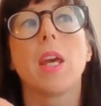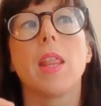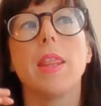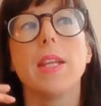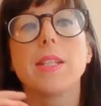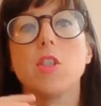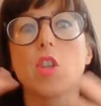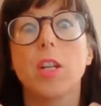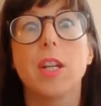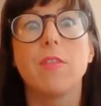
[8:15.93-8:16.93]
This is
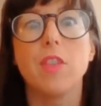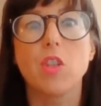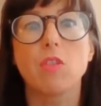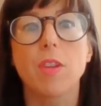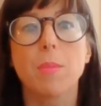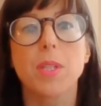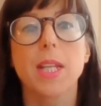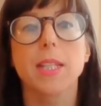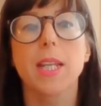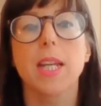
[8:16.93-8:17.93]
shown in a visual
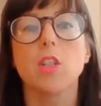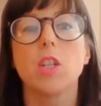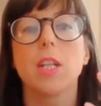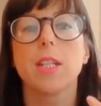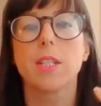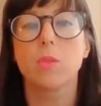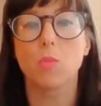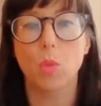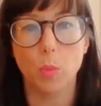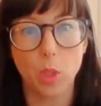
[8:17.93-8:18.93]
representation
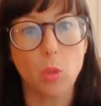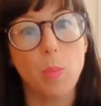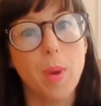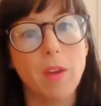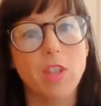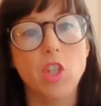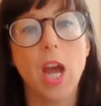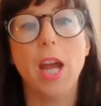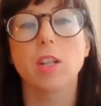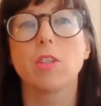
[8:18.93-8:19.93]
in what we call the Bhava
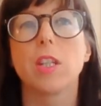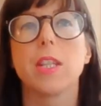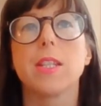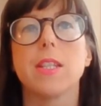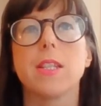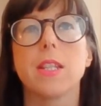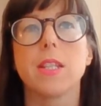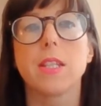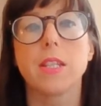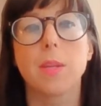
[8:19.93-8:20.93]
Chakra. This is
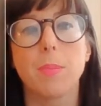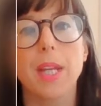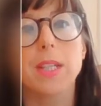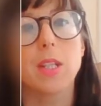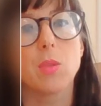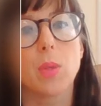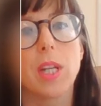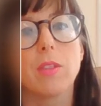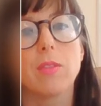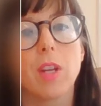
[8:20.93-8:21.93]
the Tibetan wheel of